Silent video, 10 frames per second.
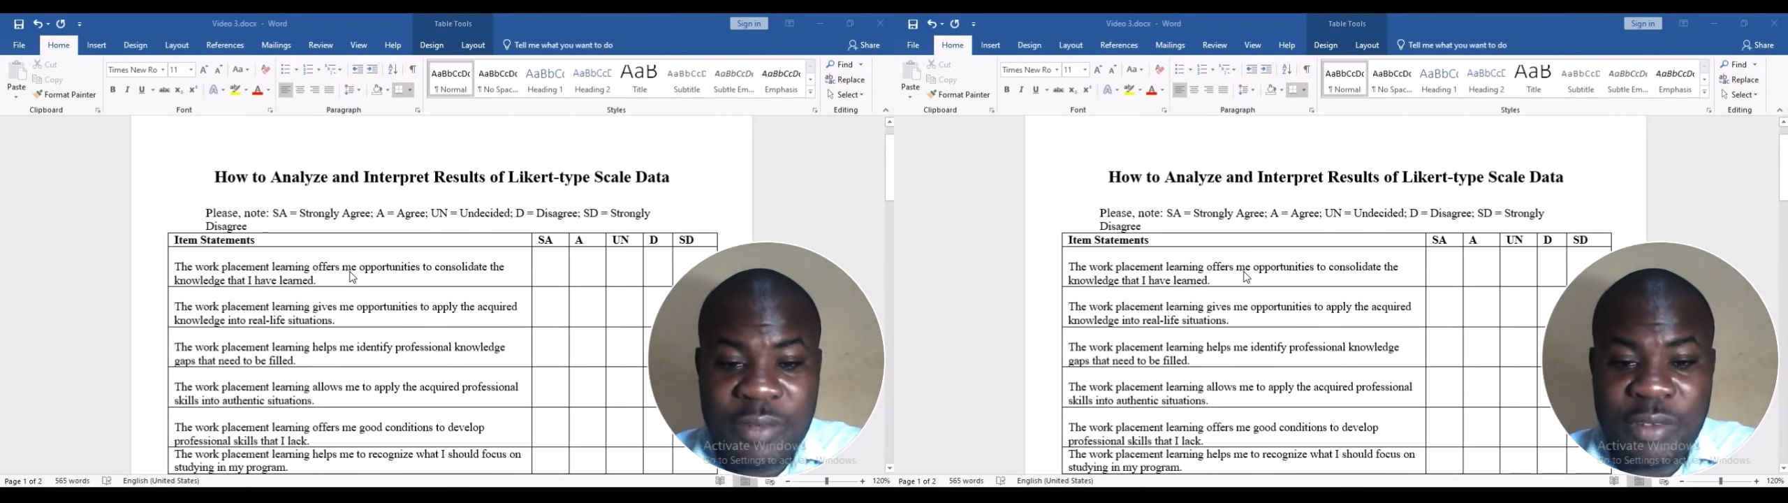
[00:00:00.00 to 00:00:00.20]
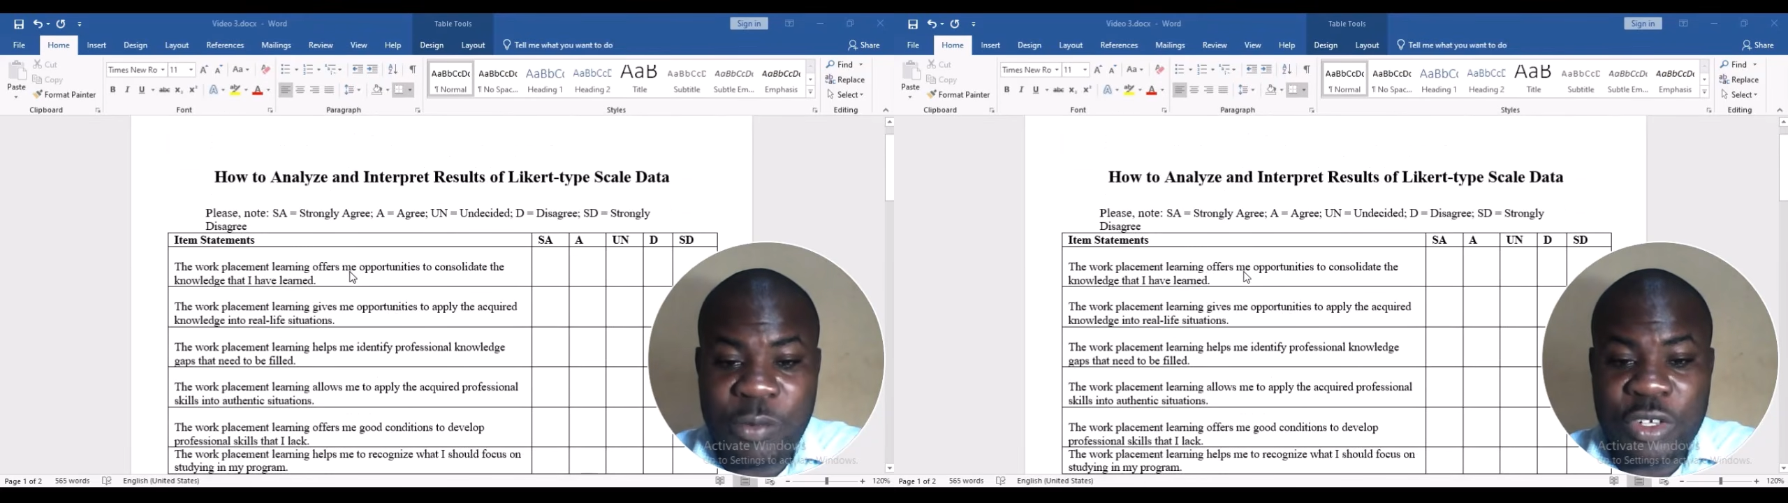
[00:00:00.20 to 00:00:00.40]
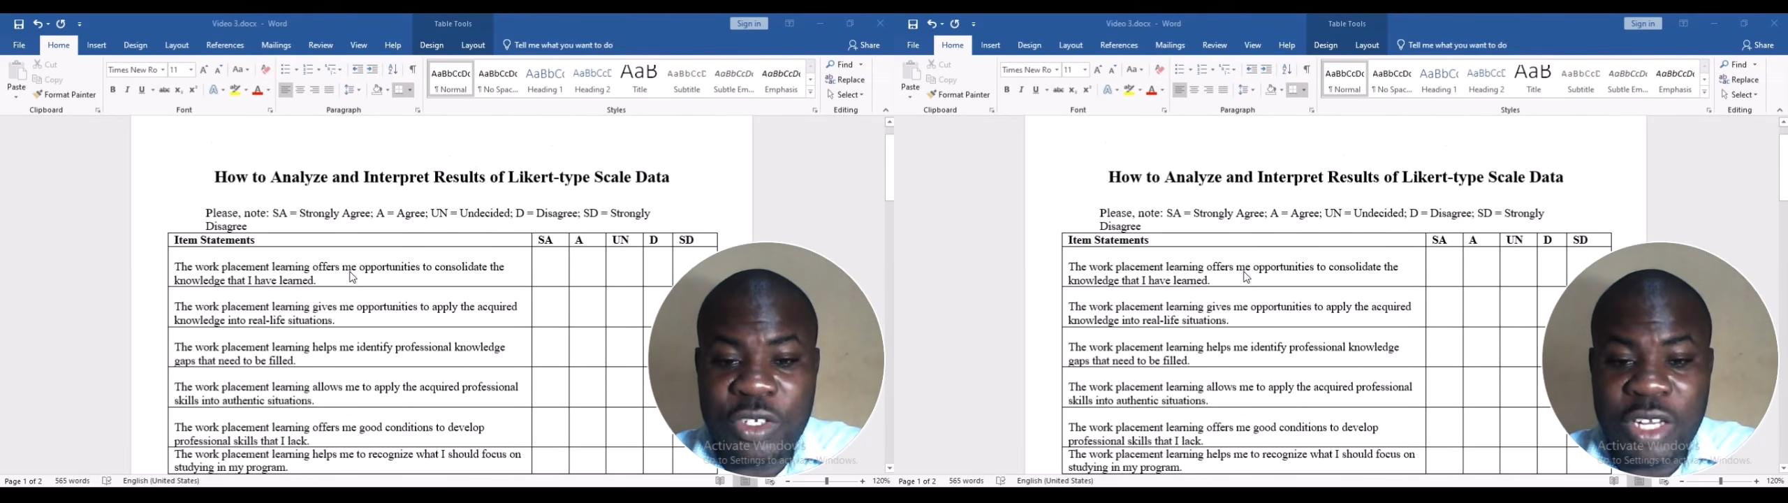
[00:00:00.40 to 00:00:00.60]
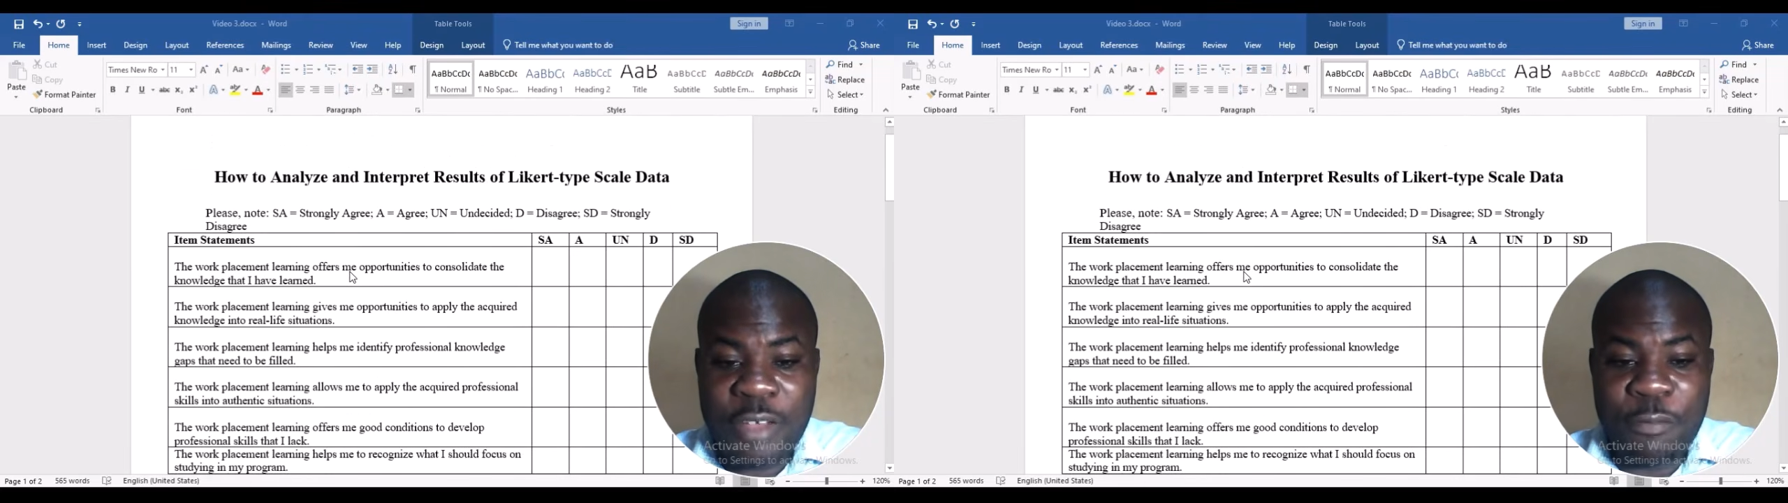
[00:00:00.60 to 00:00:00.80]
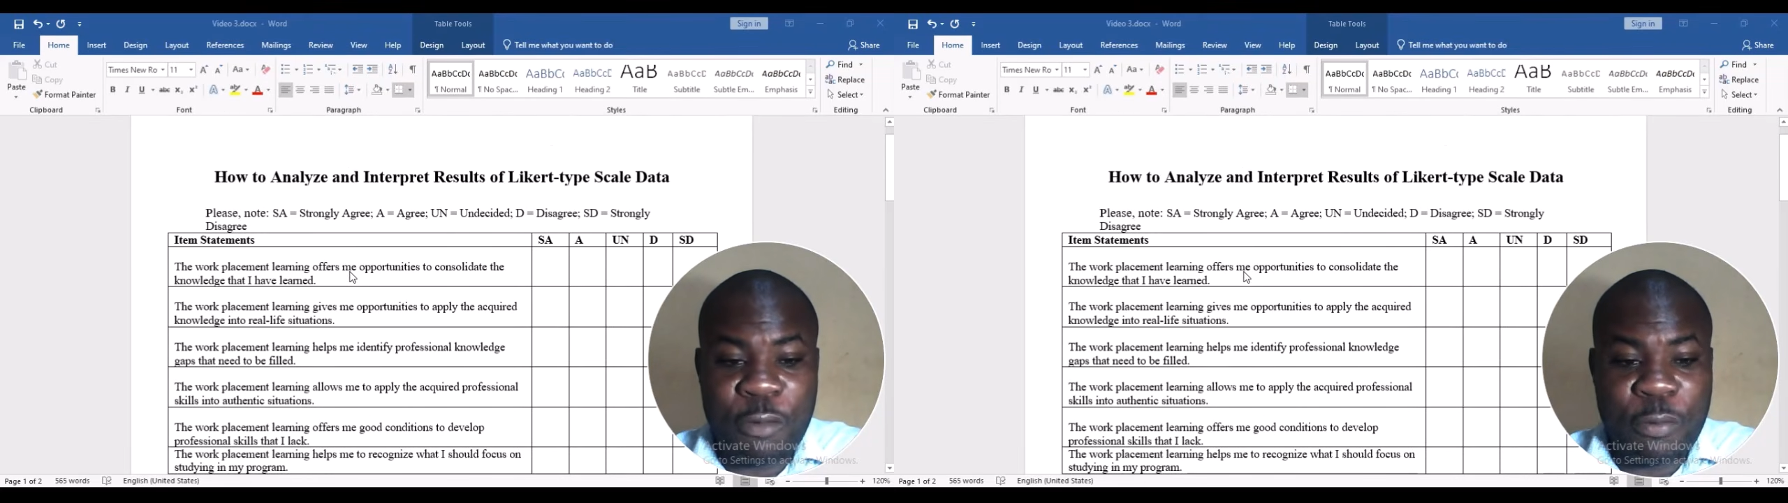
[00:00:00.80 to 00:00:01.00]
I want to learn
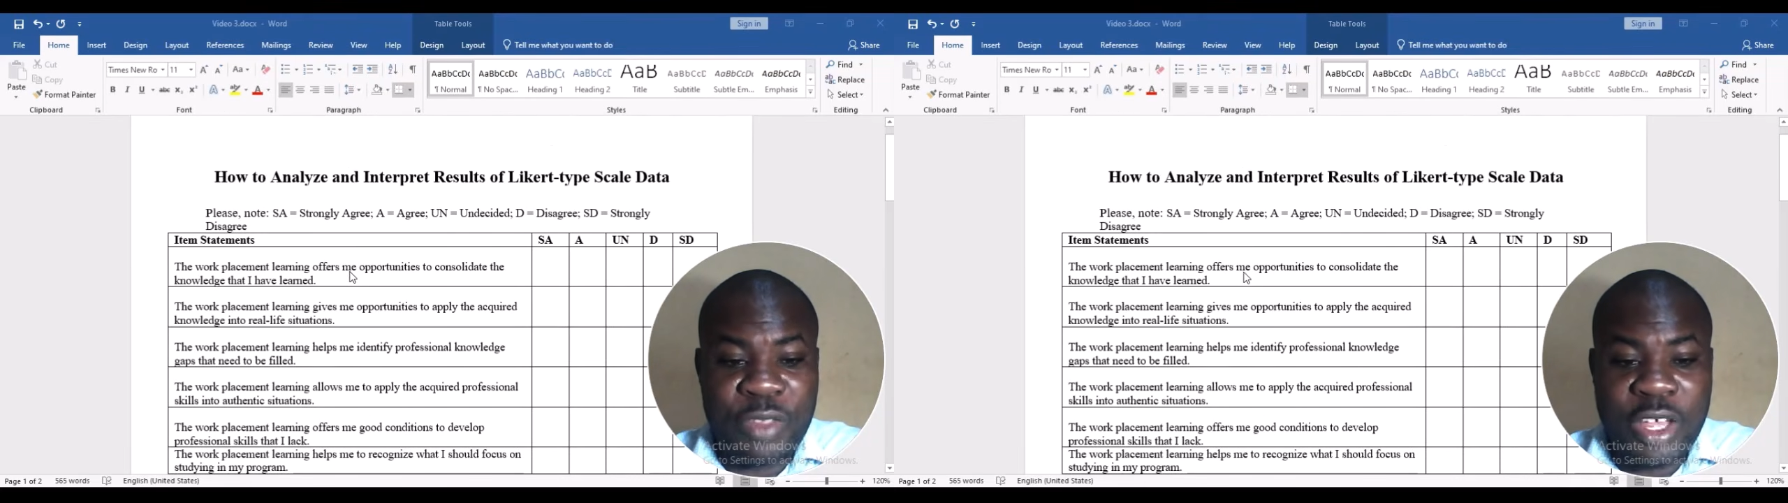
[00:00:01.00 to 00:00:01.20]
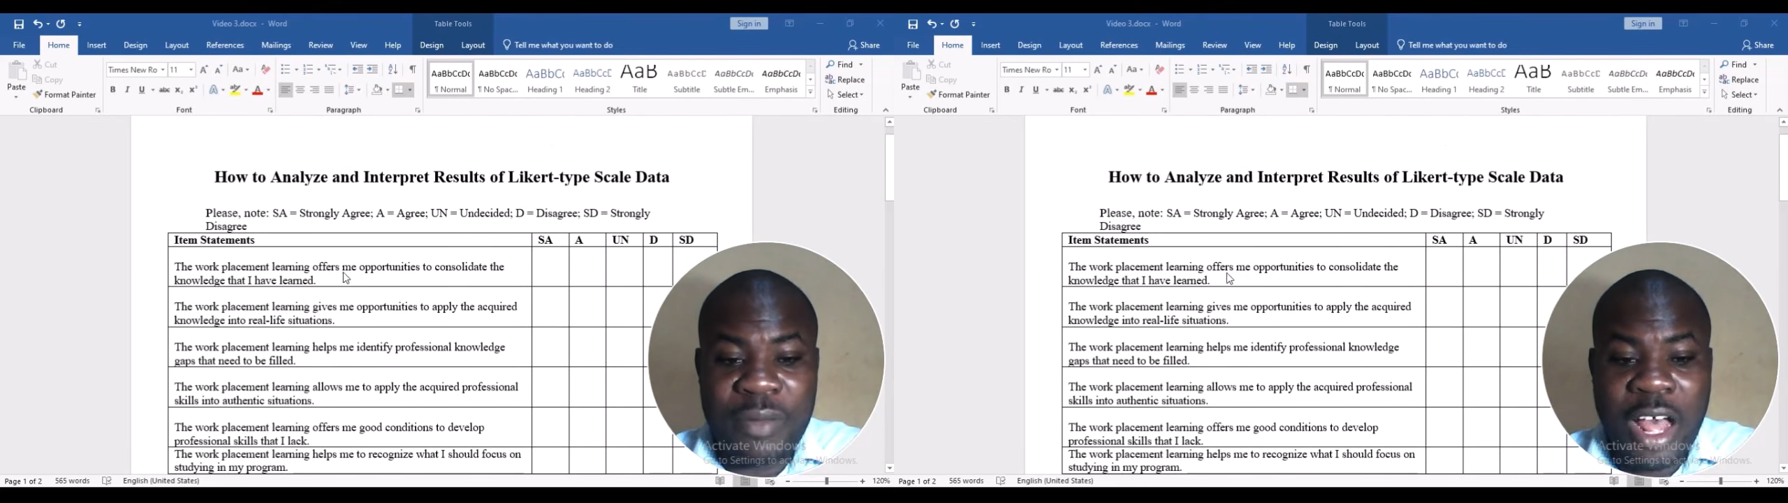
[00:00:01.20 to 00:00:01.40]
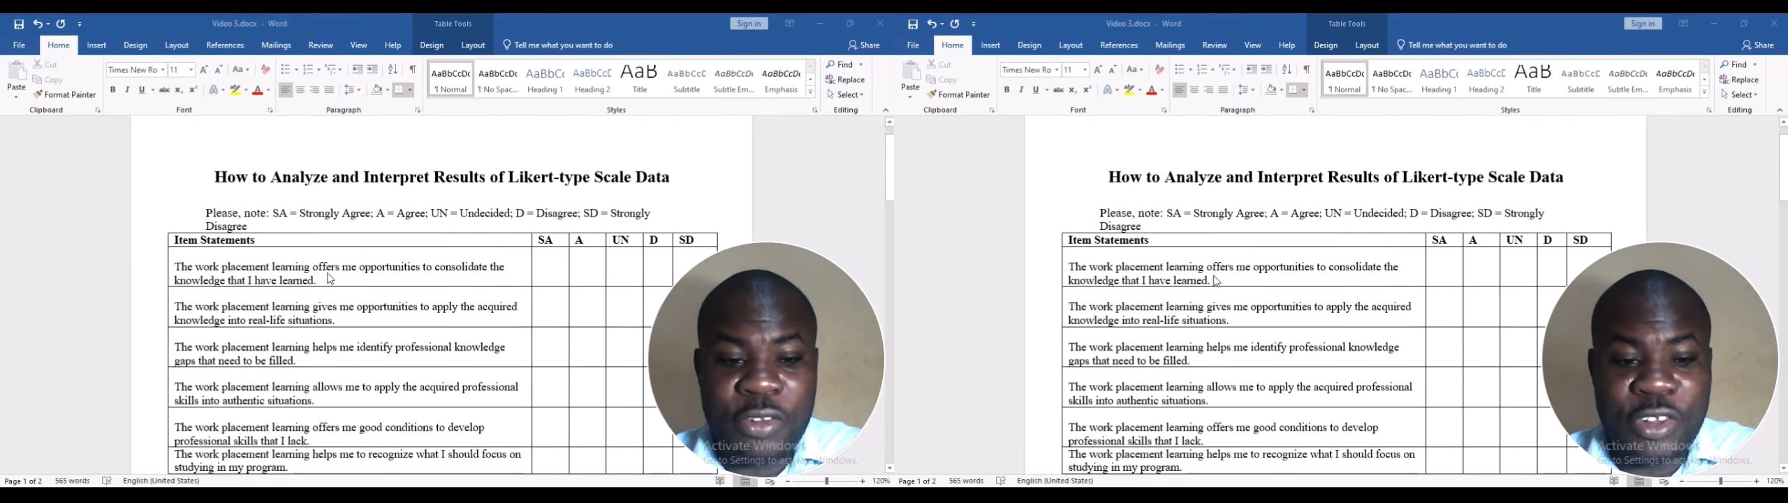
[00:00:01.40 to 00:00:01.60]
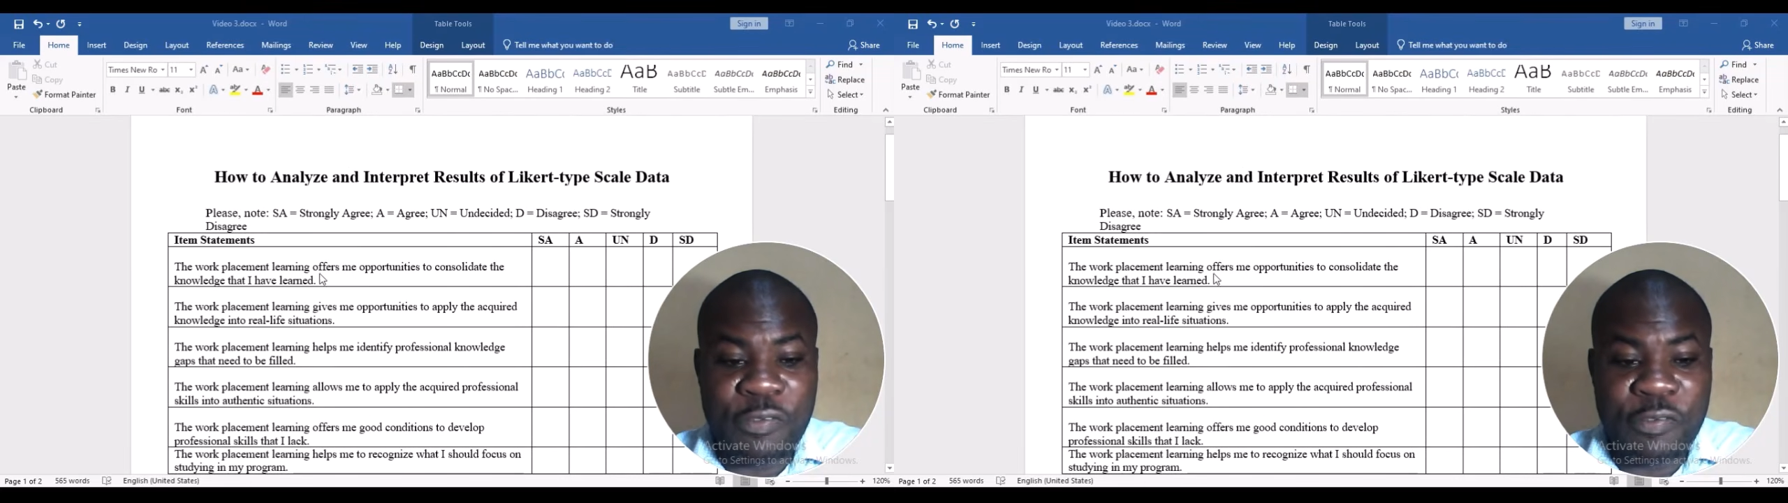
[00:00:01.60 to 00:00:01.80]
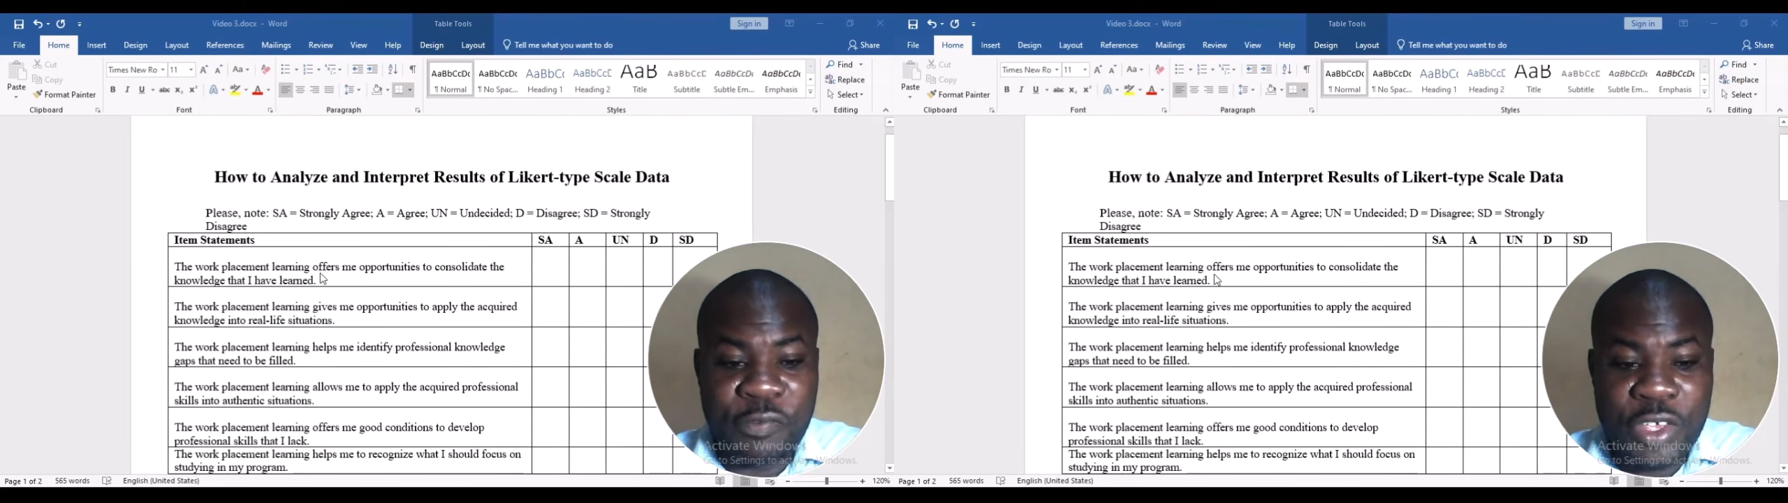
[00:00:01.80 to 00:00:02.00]
from them how they
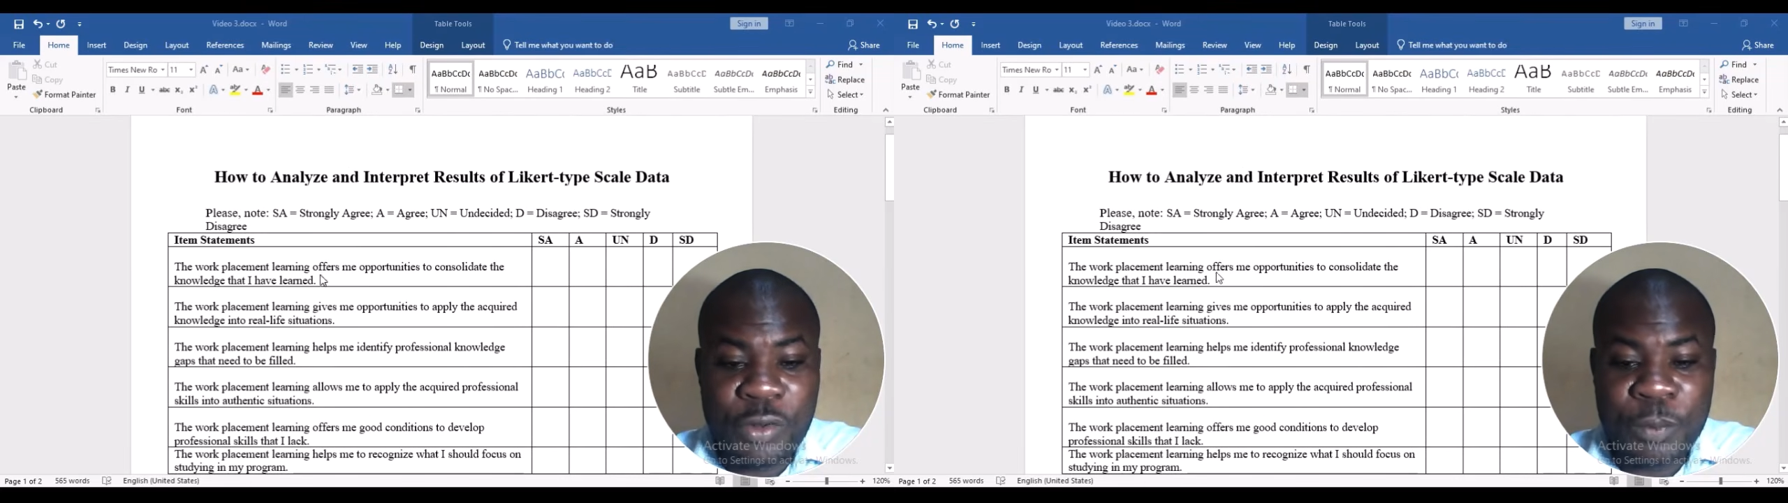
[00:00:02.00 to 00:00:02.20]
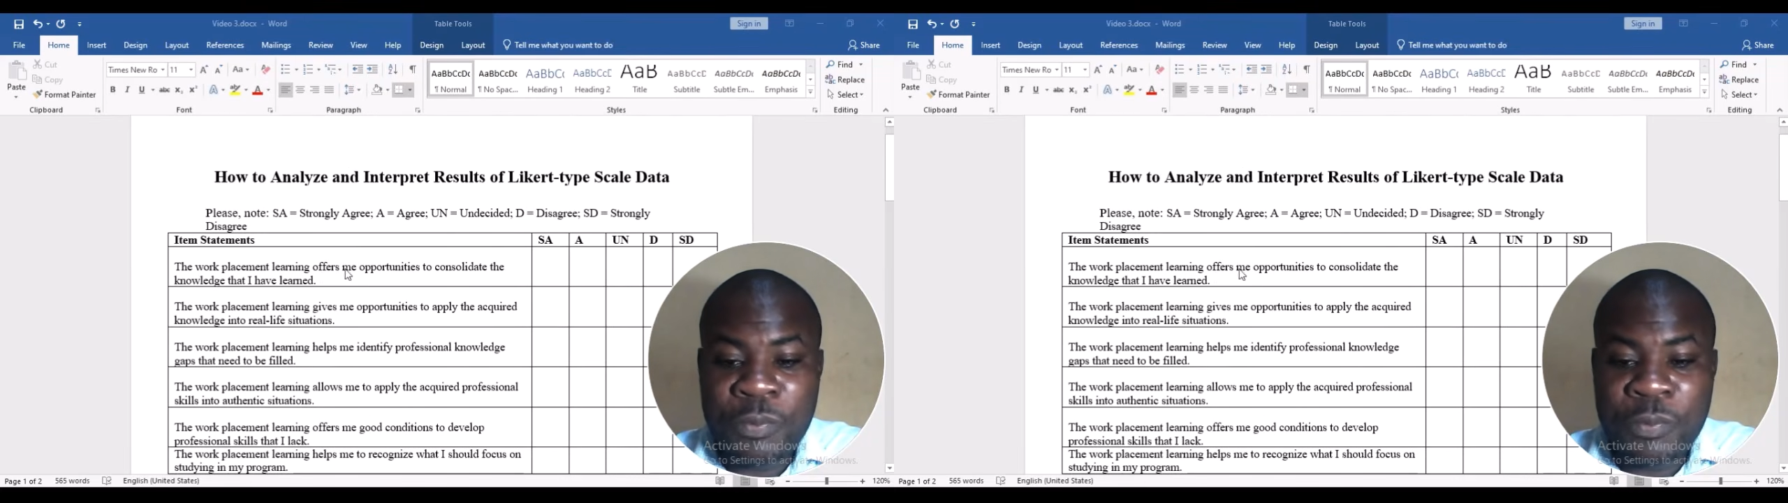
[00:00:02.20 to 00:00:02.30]
feel.